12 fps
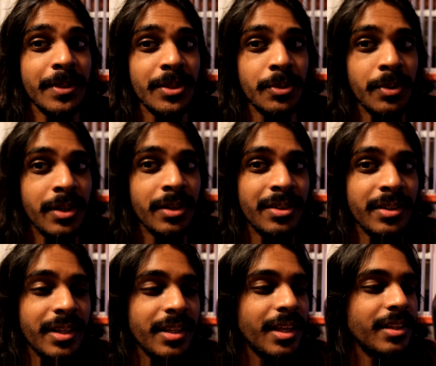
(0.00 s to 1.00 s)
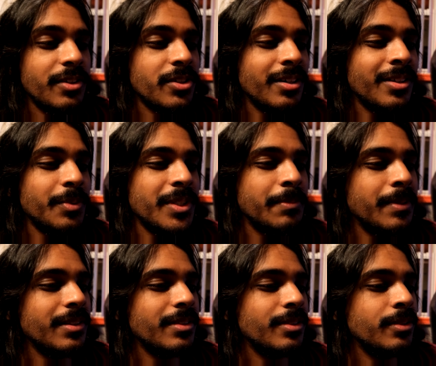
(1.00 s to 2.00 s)
a bit too hard and the chocolate was a
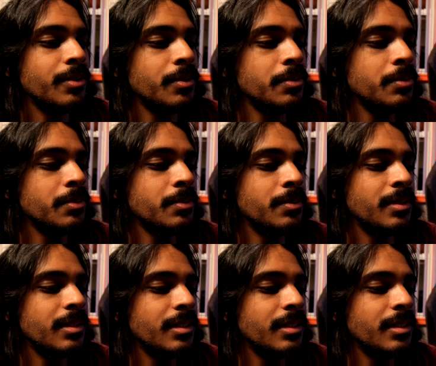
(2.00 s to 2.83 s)
bit too.